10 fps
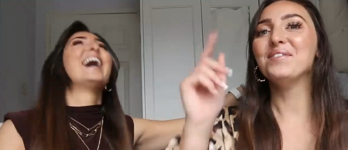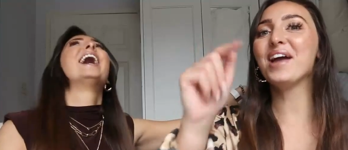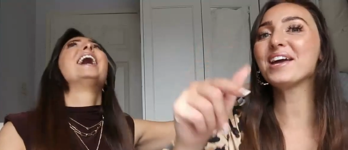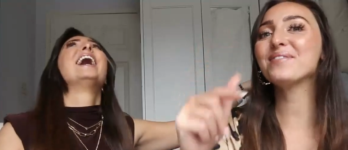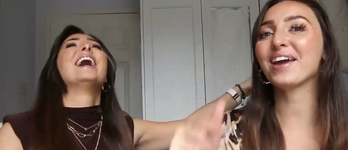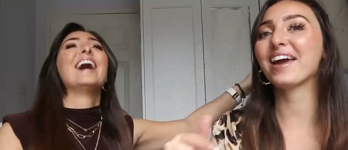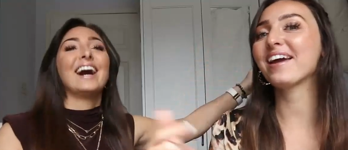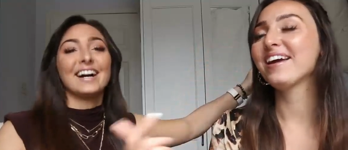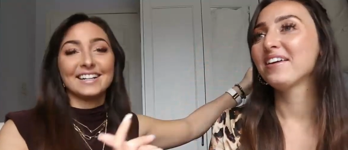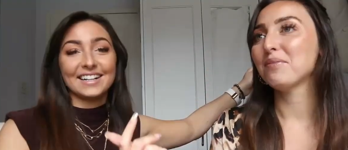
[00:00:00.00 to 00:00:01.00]

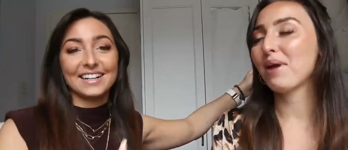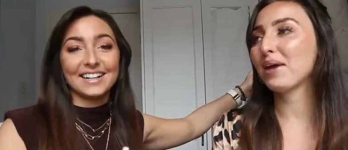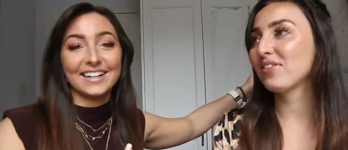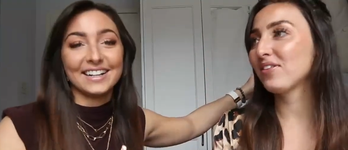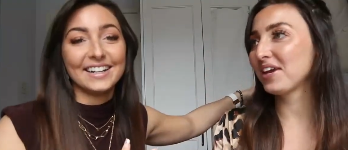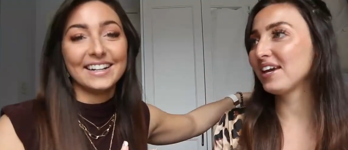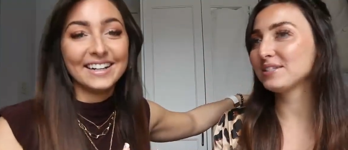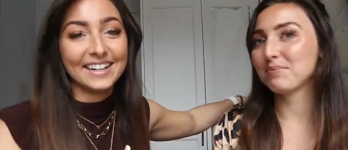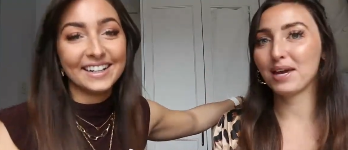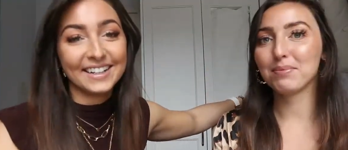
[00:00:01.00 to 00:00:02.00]
Speaker 1: maybe, maybe, the thing is,
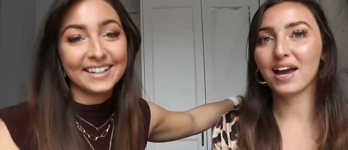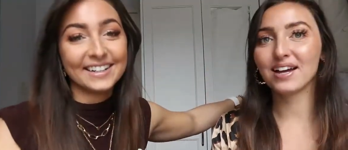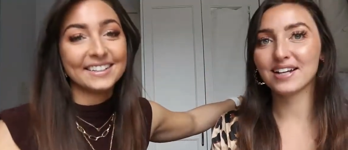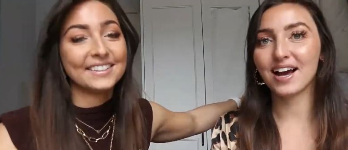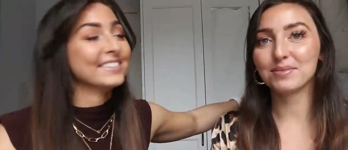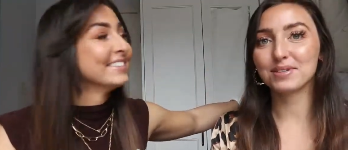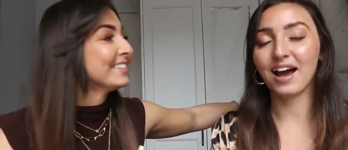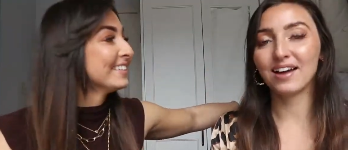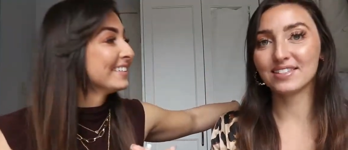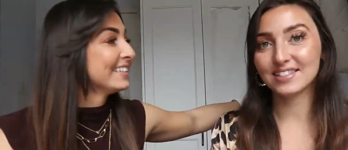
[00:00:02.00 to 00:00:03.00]
maybe our types
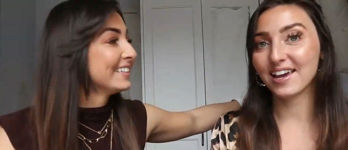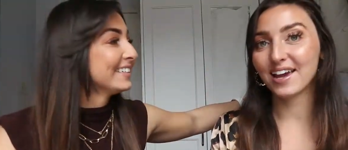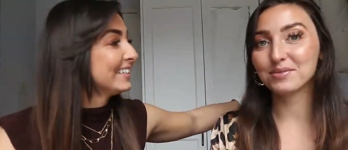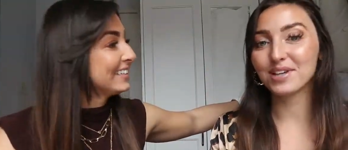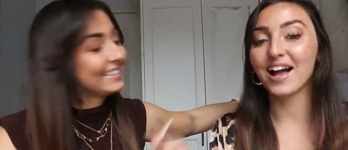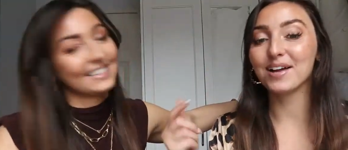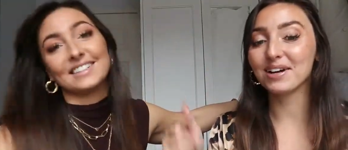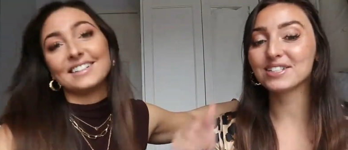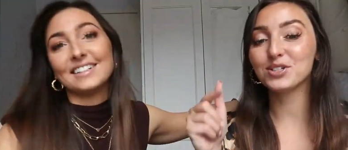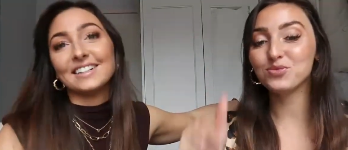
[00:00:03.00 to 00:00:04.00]
are the same. So I am
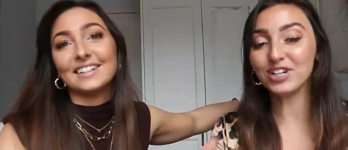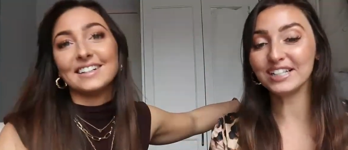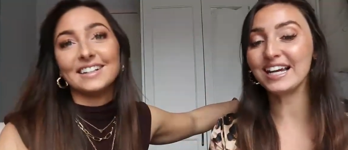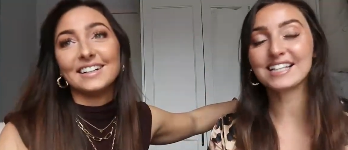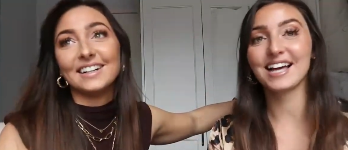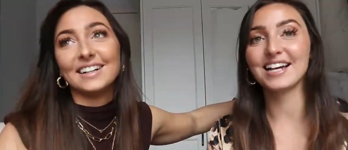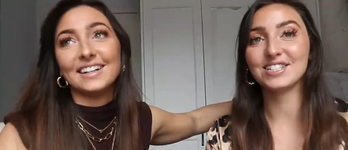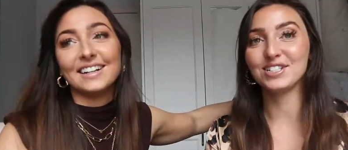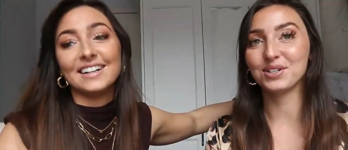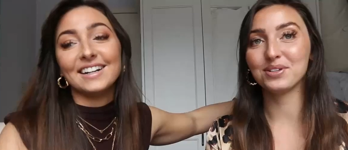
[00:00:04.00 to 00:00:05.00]
actually really excited to
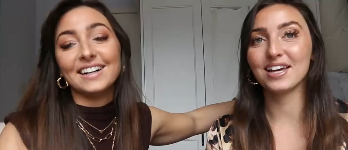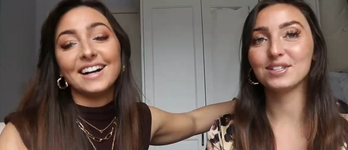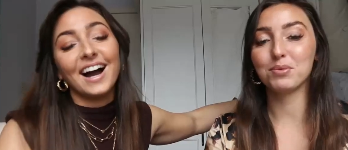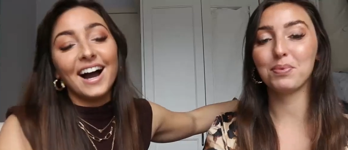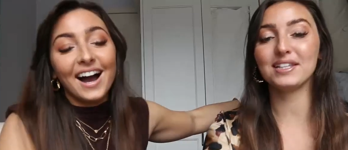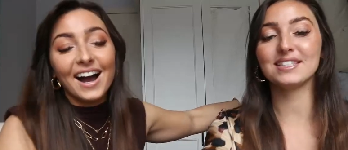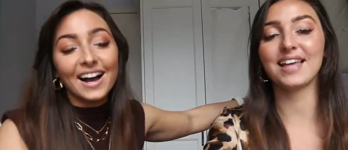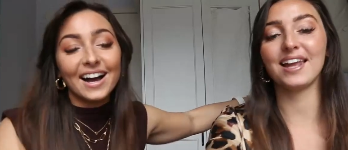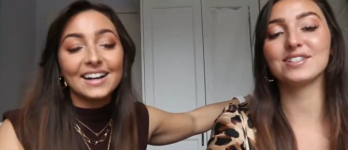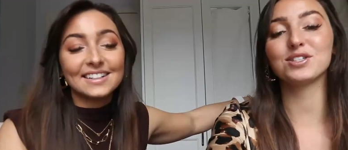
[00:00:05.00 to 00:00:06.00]
do this. We've been
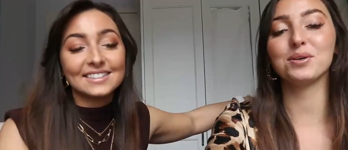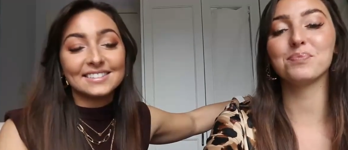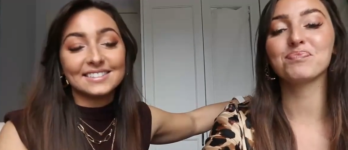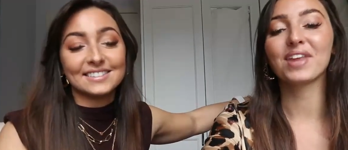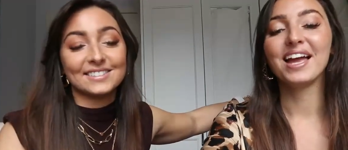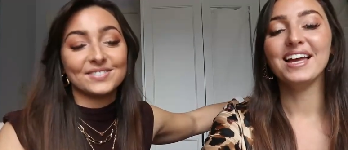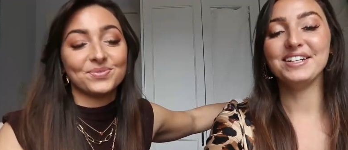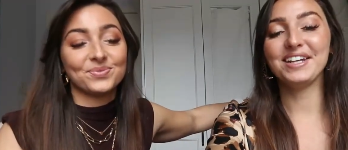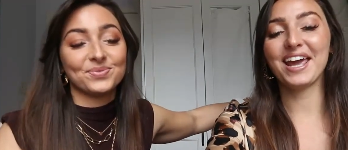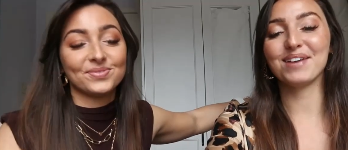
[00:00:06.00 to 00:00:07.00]
sent some
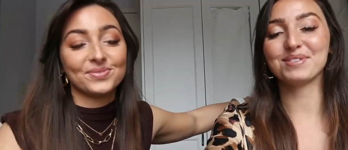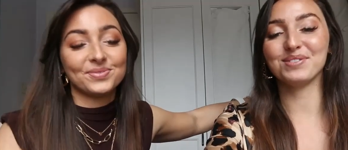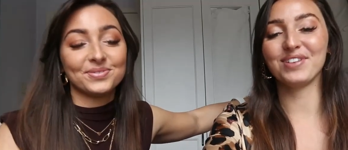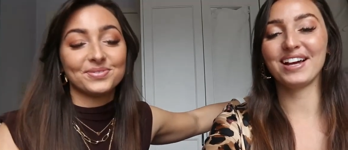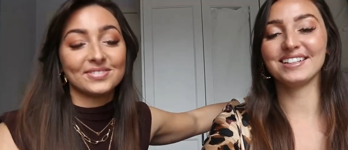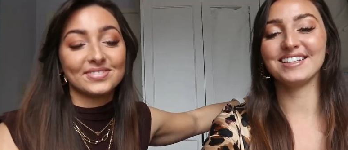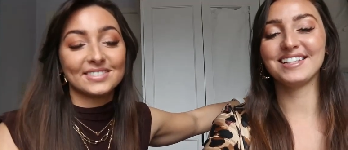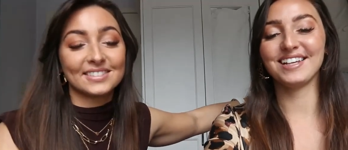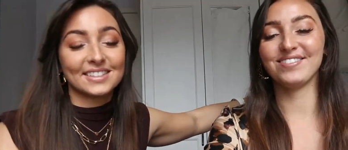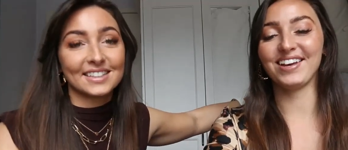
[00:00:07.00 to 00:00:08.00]
names and reality
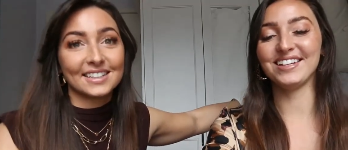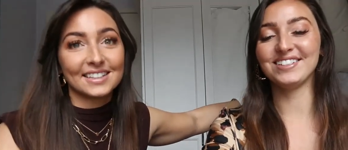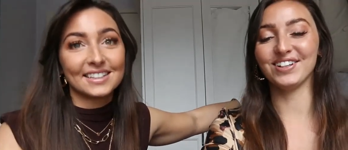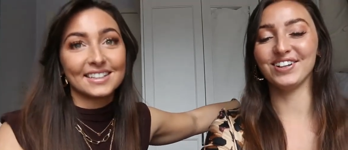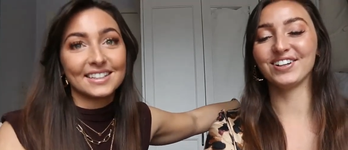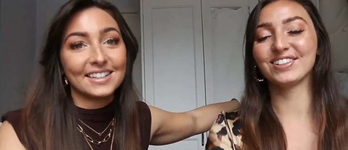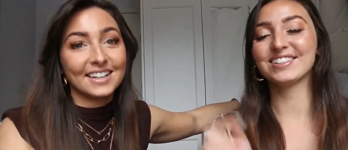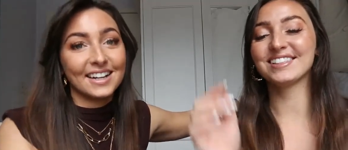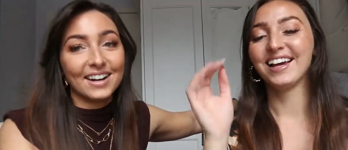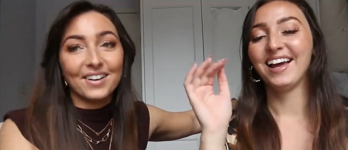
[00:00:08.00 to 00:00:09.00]
T V shows
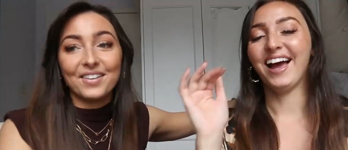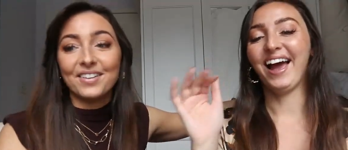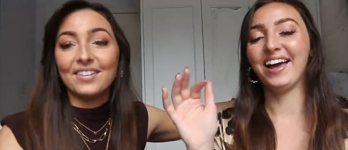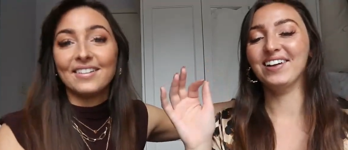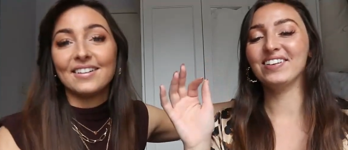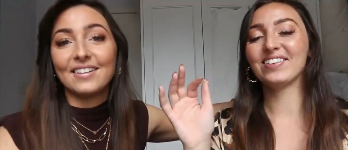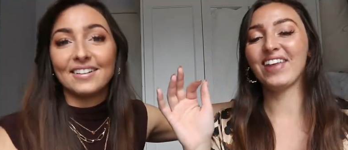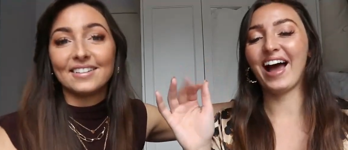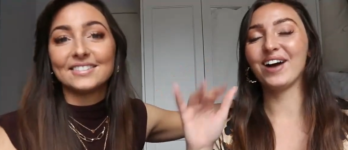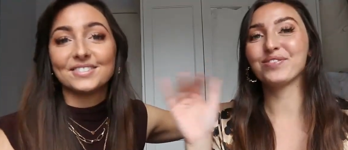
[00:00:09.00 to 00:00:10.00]
um, that
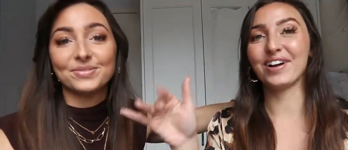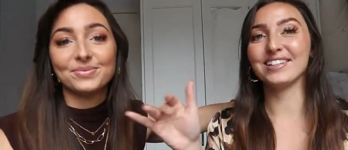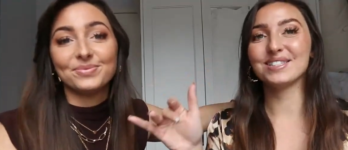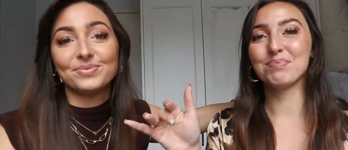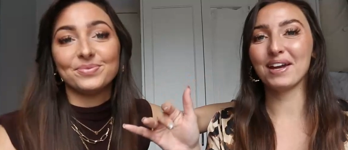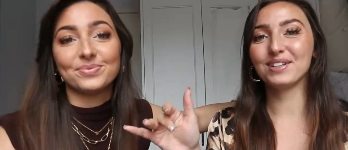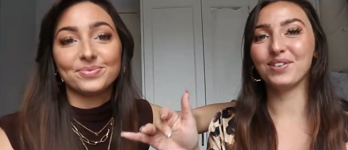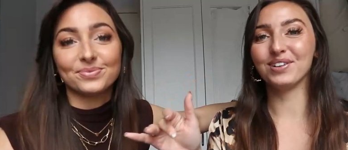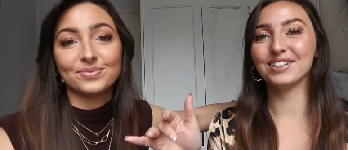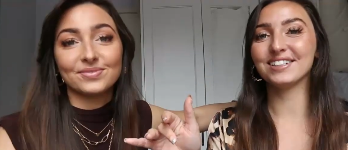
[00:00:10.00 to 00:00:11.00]
our friends picked
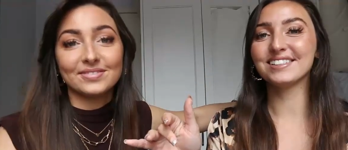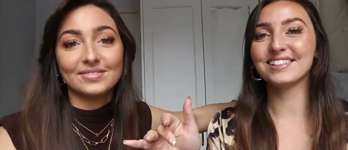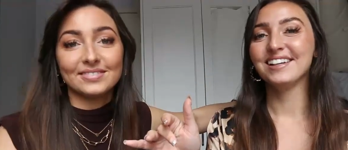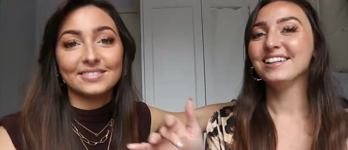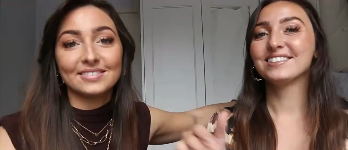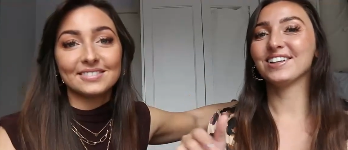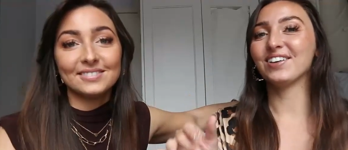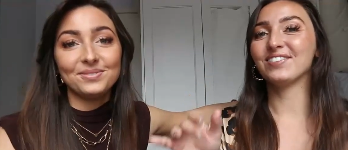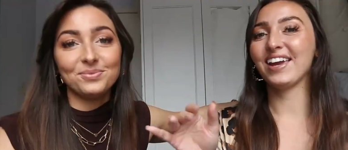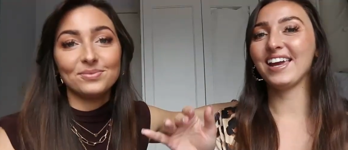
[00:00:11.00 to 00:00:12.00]
for us. So
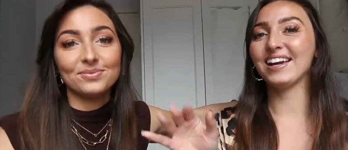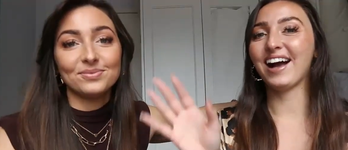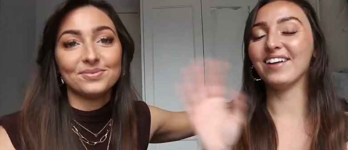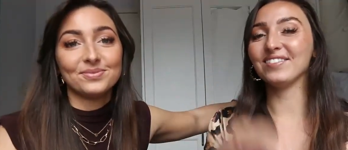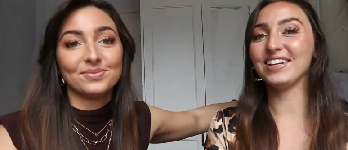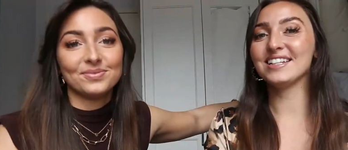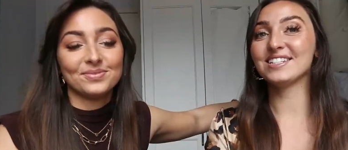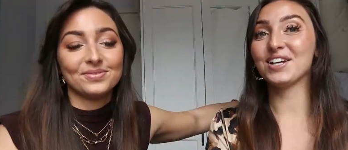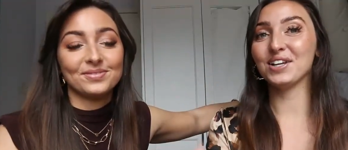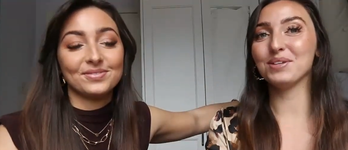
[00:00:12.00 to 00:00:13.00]
we I need to
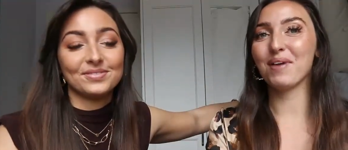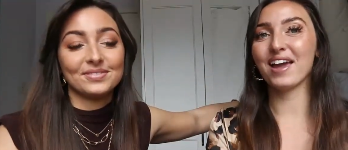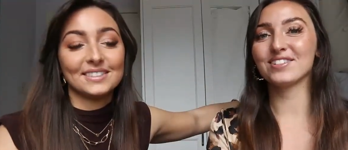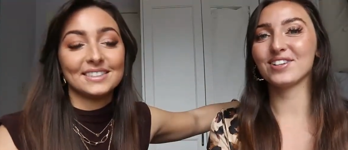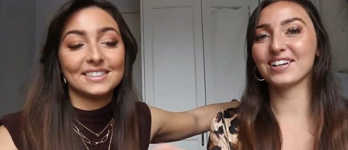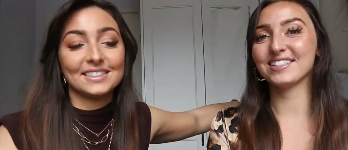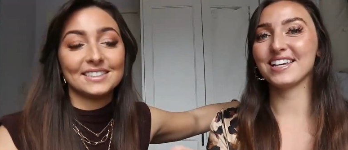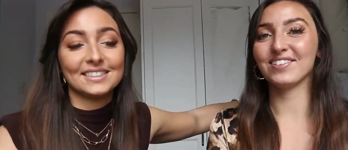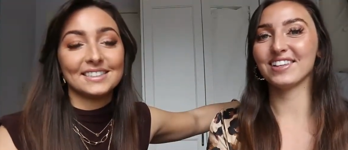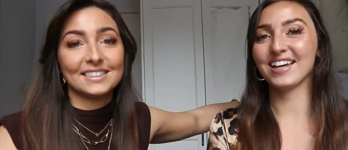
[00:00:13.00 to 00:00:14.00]
turn the page so I can see
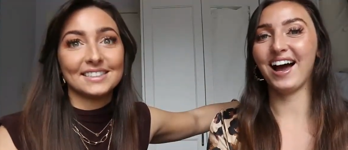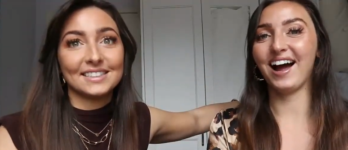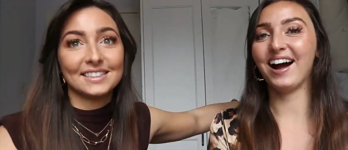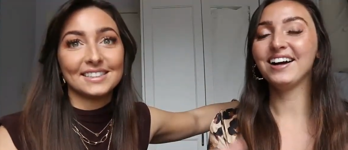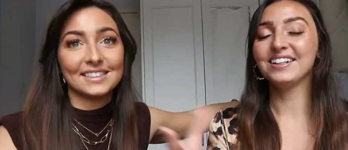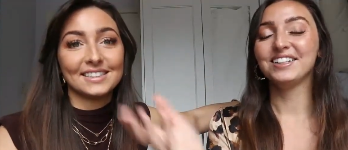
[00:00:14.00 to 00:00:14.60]
what they are.